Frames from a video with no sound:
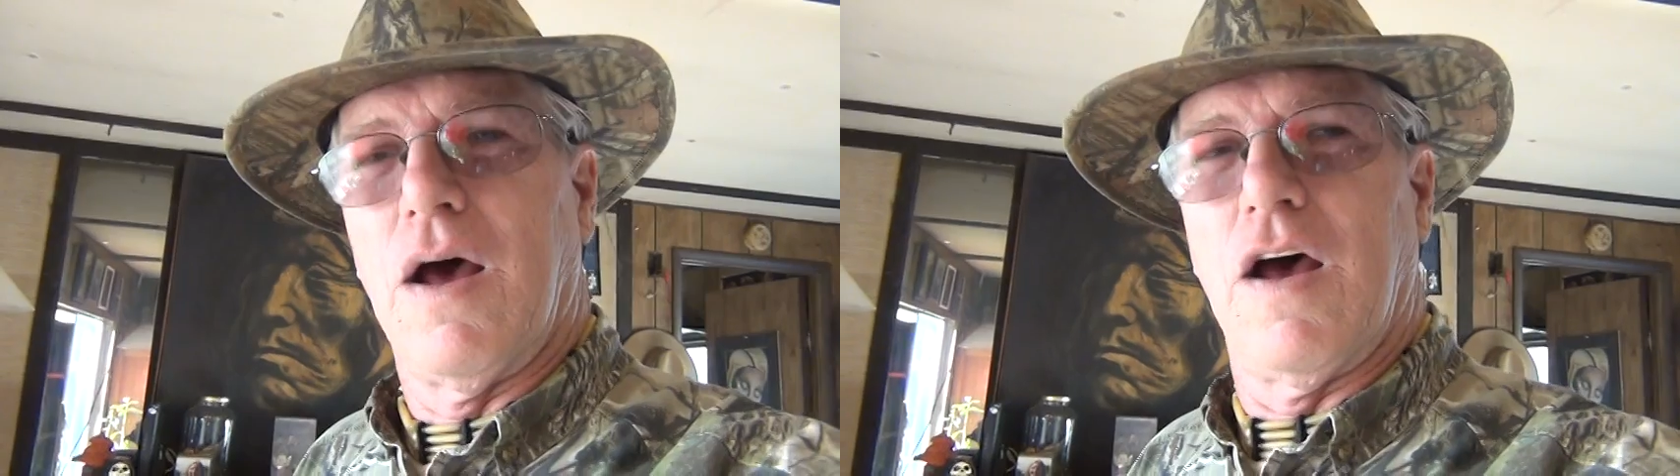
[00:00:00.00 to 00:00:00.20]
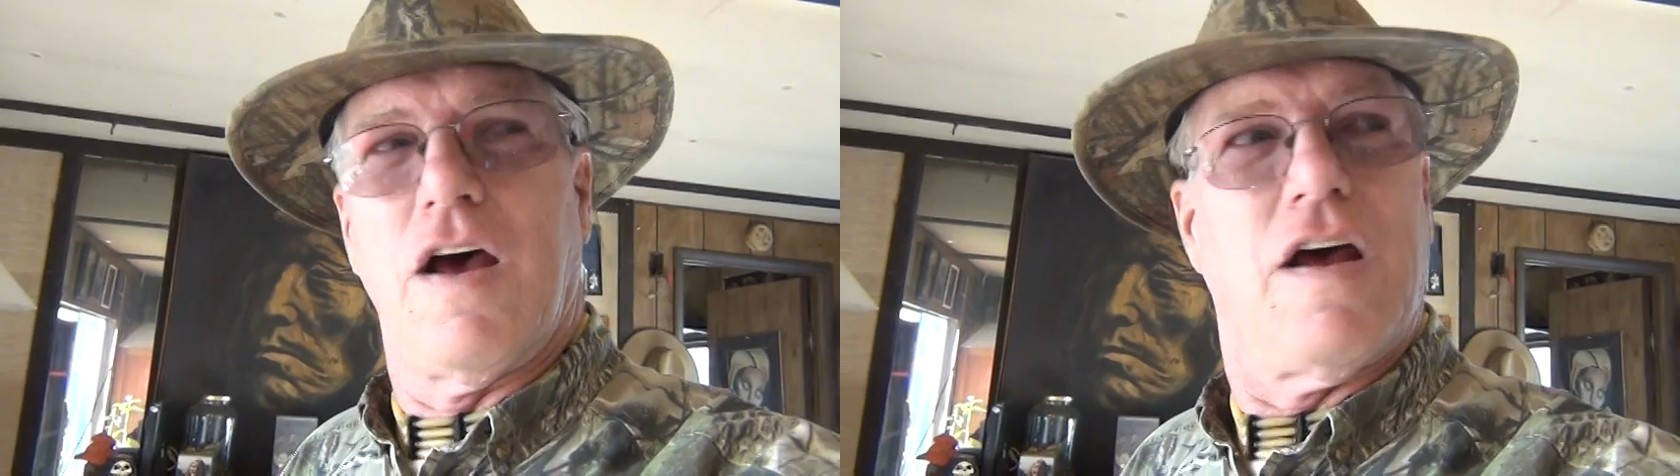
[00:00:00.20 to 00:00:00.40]

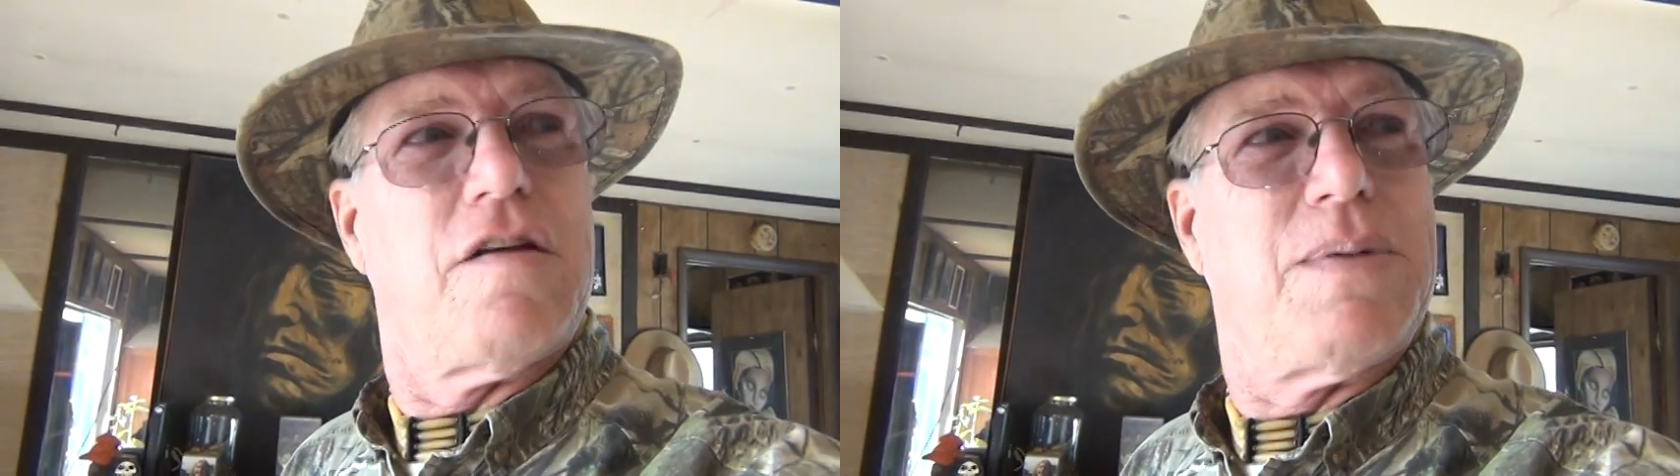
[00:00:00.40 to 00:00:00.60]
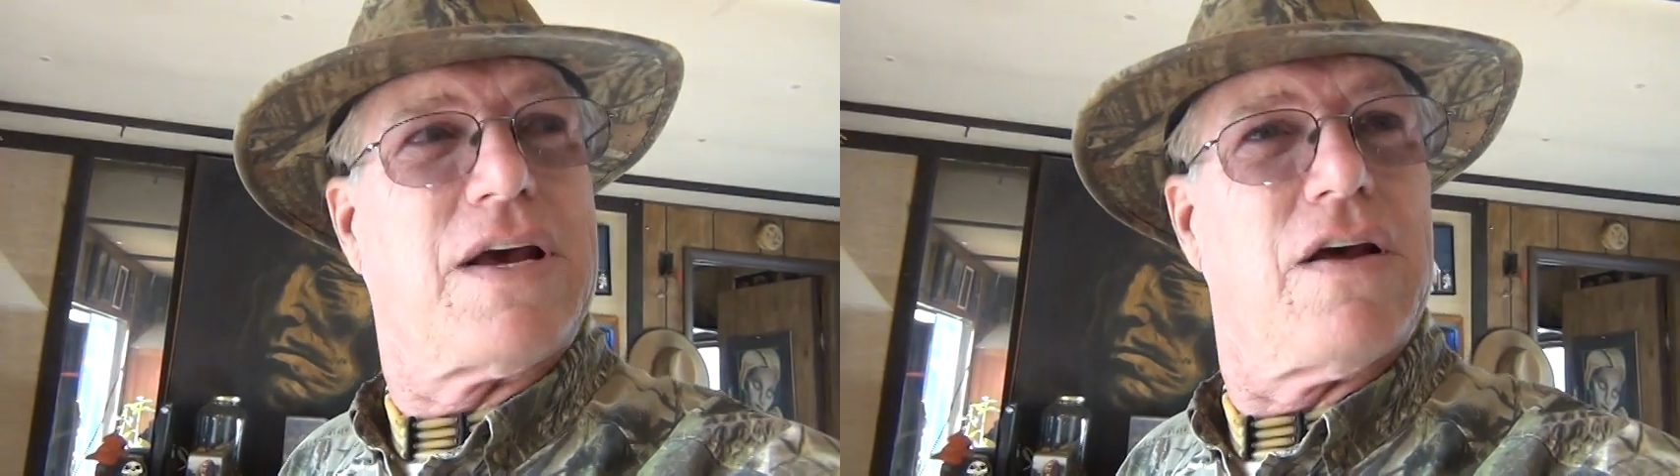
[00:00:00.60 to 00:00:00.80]

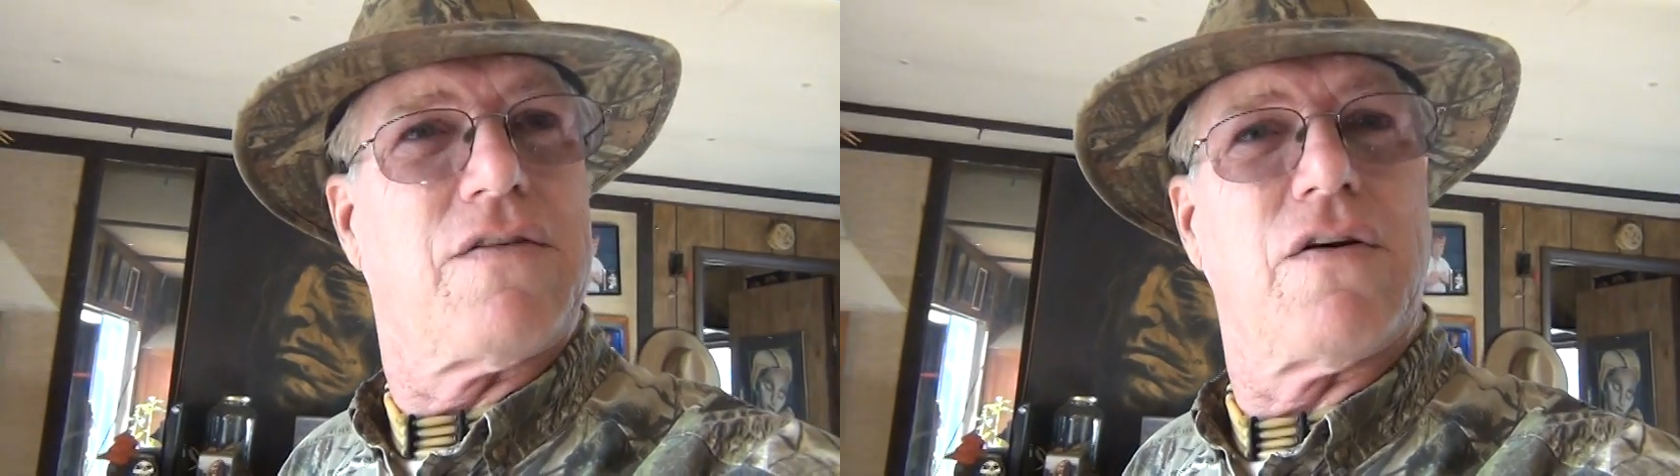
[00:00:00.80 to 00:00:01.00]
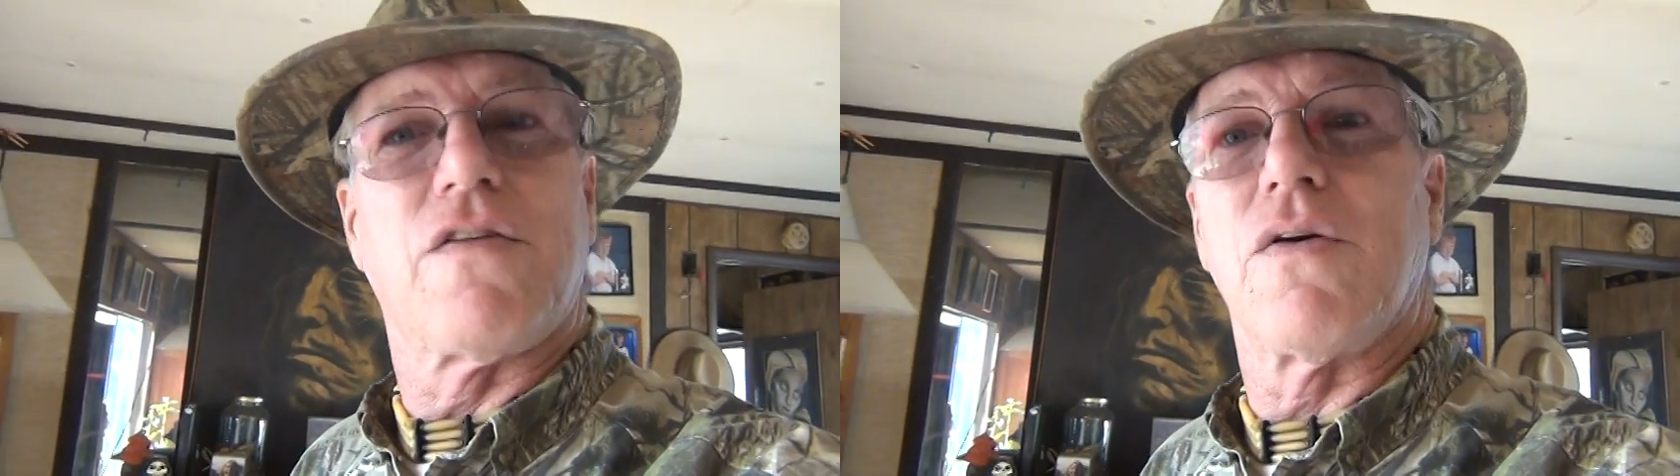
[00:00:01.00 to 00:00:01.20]
is
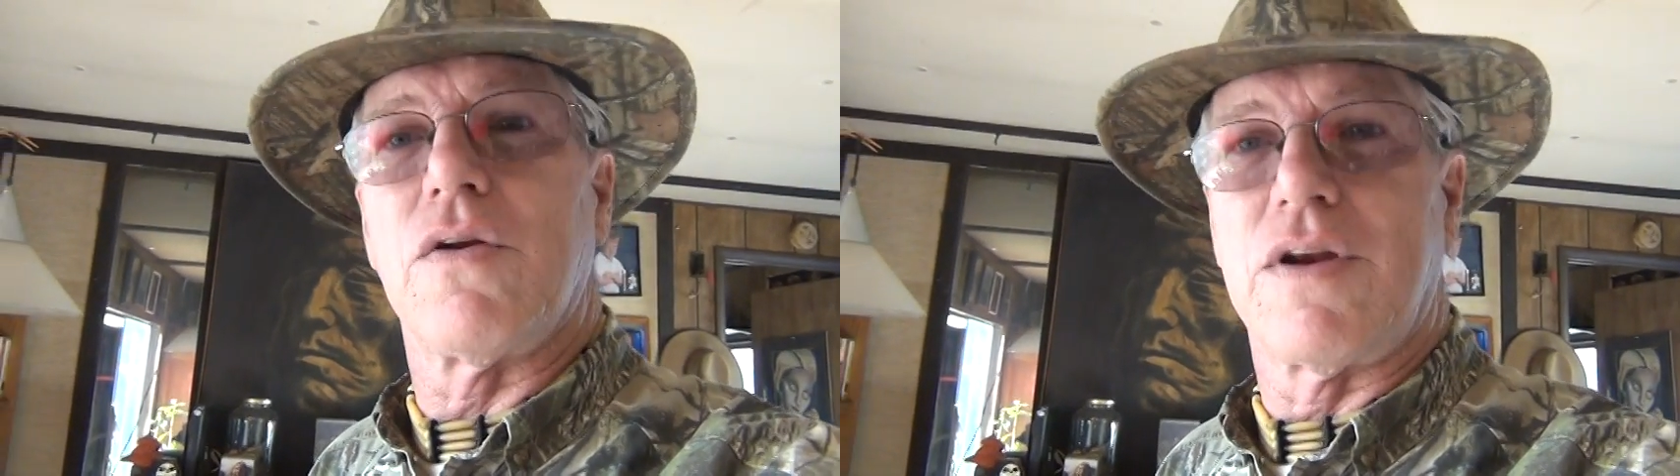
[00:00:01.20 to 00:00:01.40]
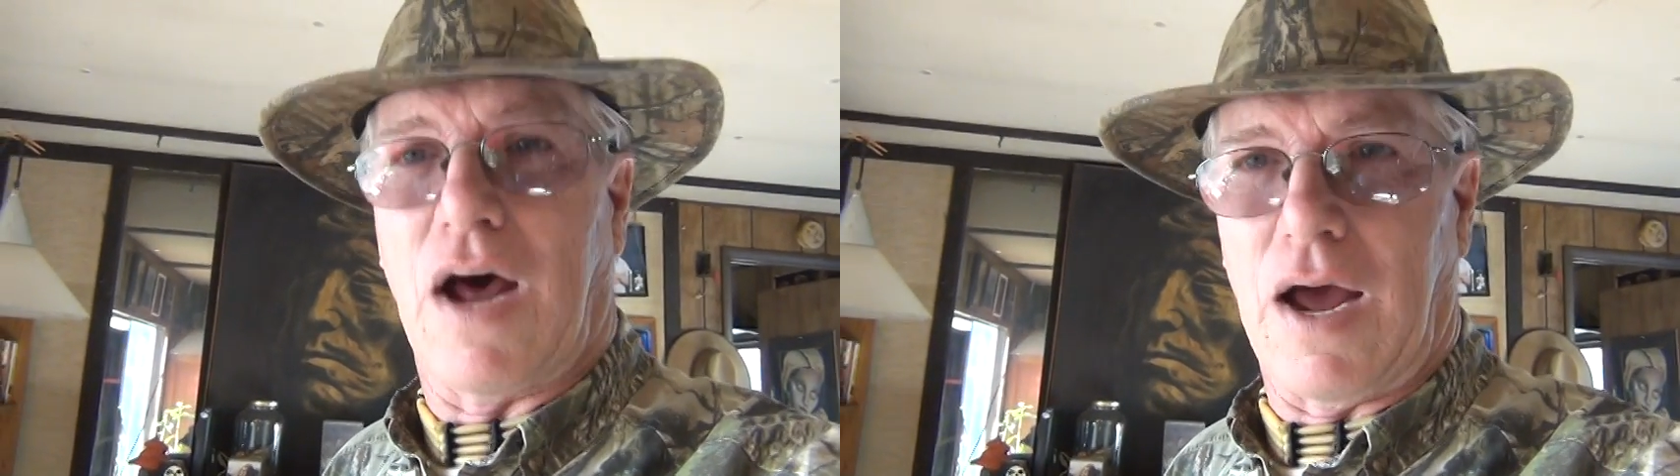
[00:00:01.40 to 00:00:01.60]
because there are
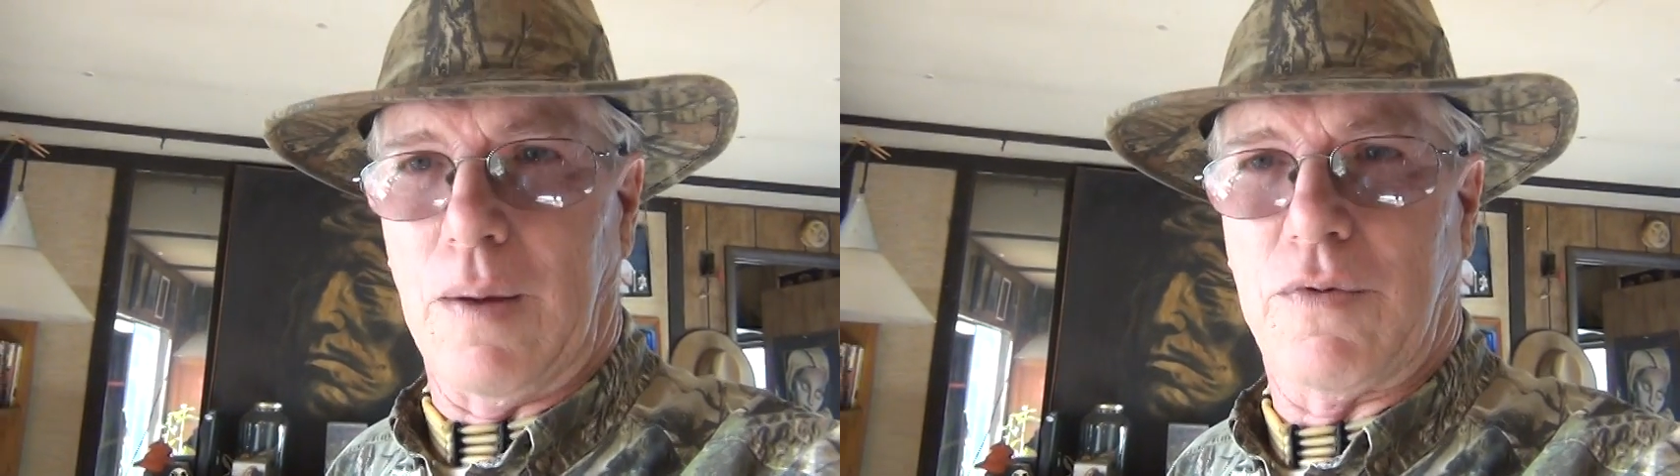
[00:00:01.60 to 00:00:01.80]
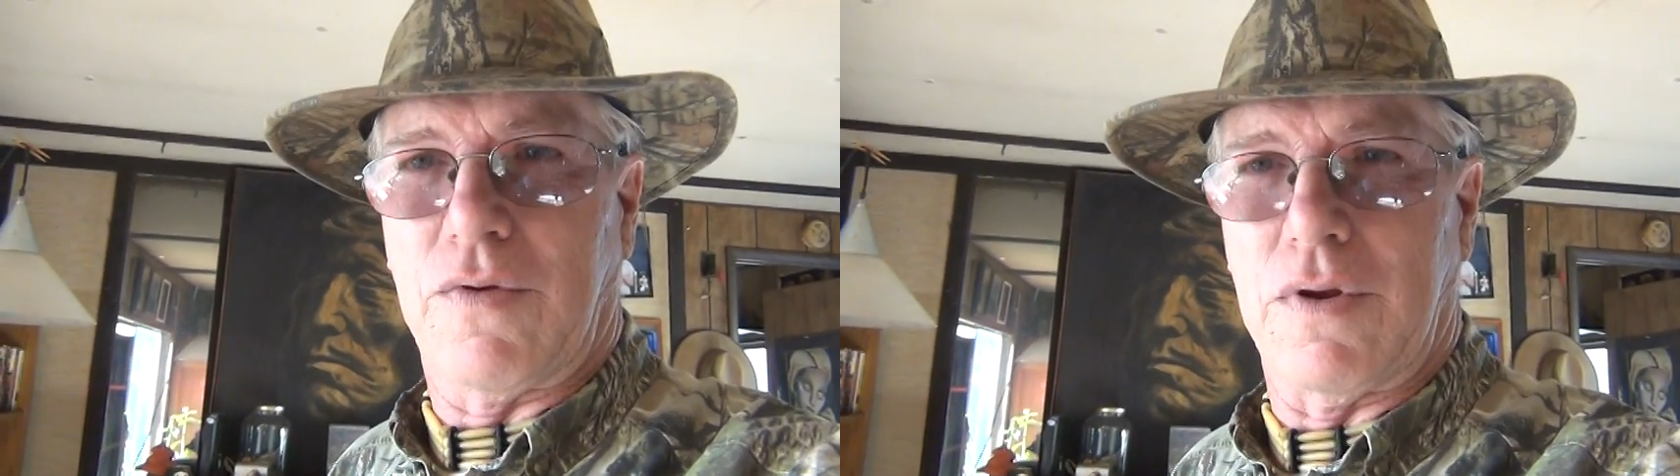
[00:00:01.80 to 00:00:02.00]
certain types,